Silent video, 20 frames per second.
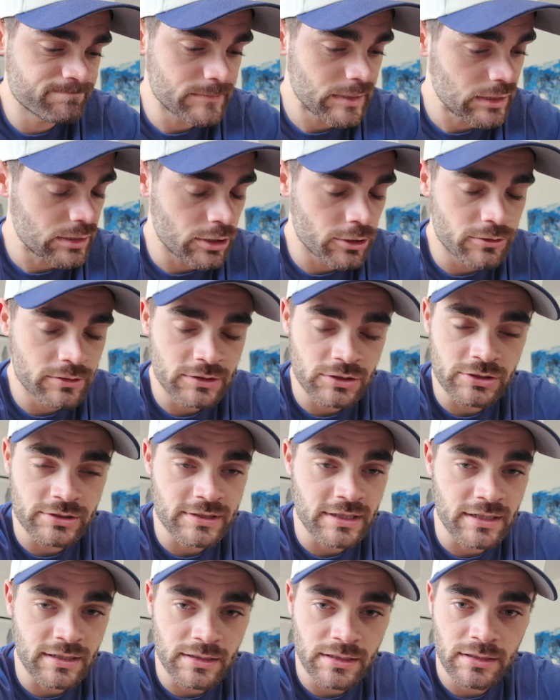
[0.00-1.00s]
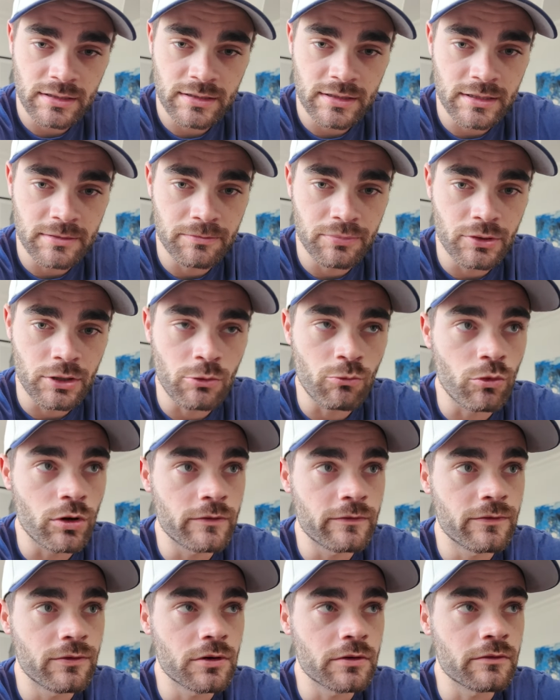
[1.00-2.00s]
You know, just gotta keep putting
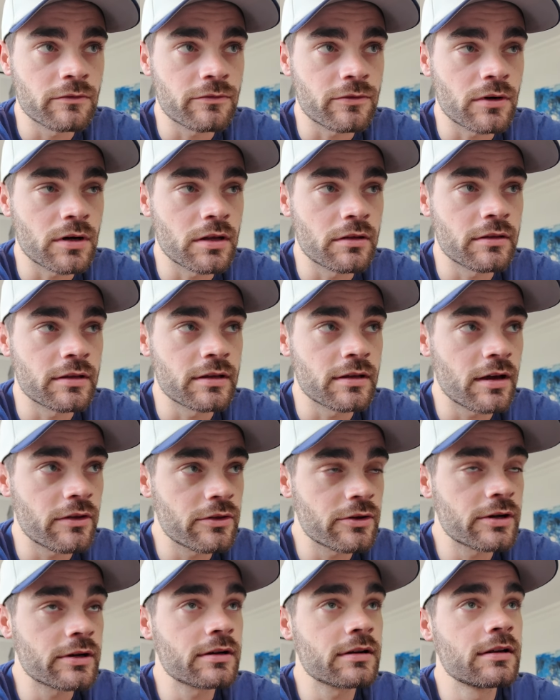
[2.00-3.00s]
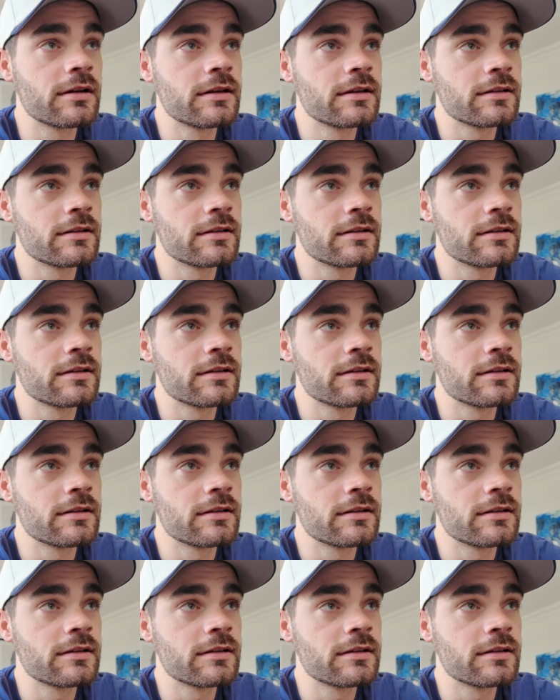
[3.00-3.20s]
one foot in front of the other,